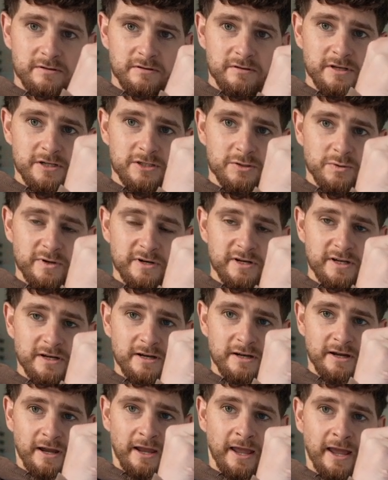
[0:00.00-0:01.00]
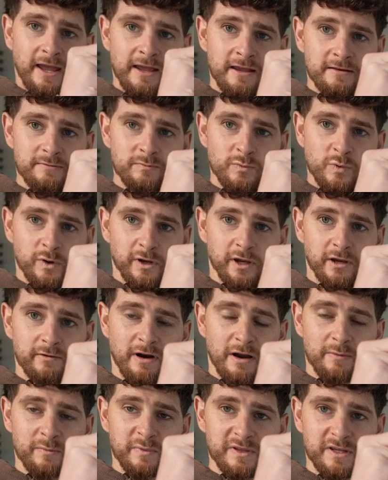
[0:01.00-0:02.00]
This one, I hate walking
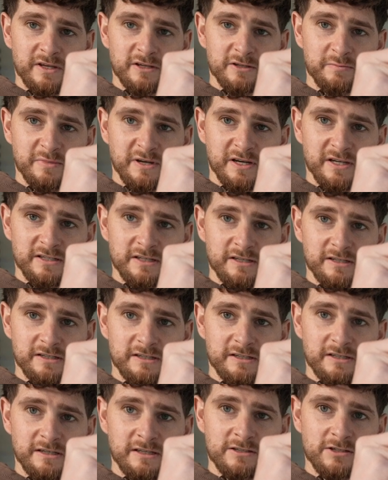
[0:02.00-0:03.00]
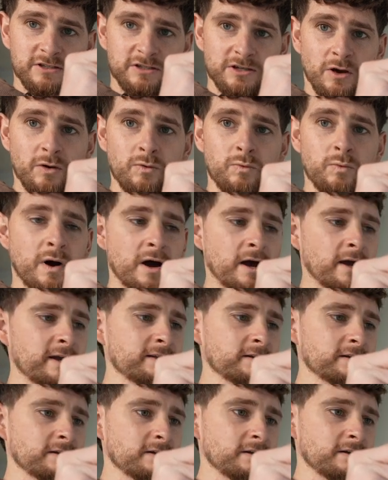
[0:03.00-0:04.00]
around with this because it's so
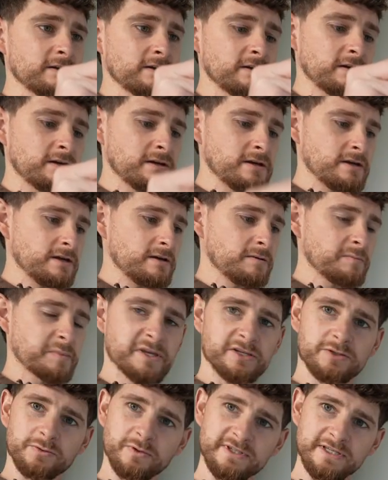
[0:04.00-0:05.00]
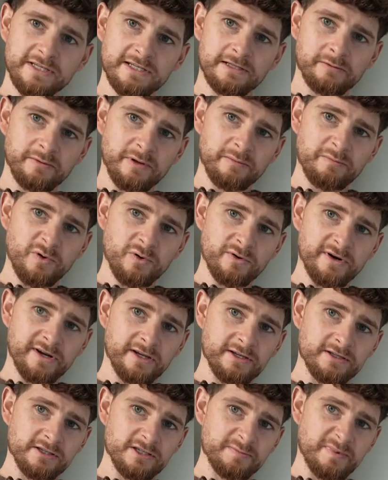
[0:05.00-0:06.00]
wide, but this one's a little bit more
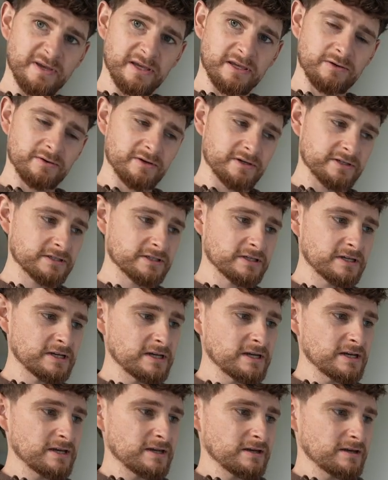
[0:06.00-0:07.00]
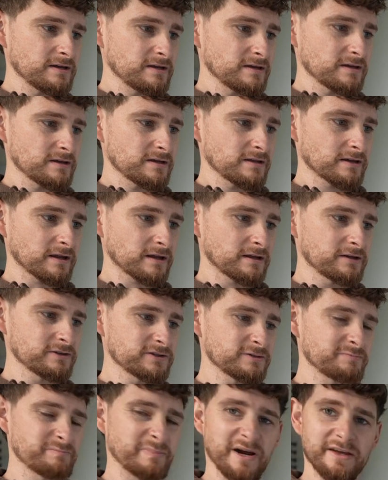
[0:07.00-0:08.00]
inconspicuous. I could
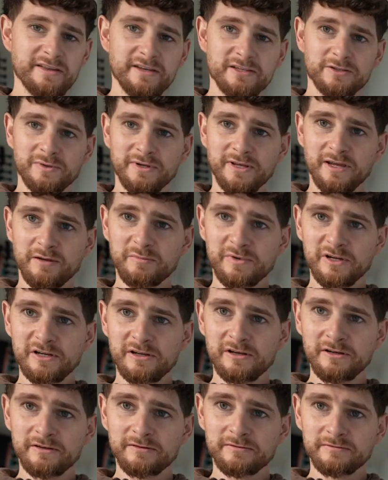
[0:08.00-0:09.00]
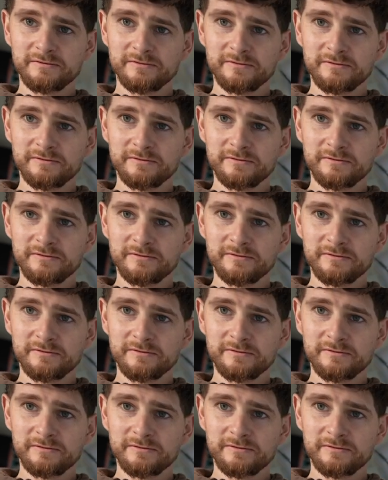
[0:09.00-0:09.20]
just buy this one again, but look.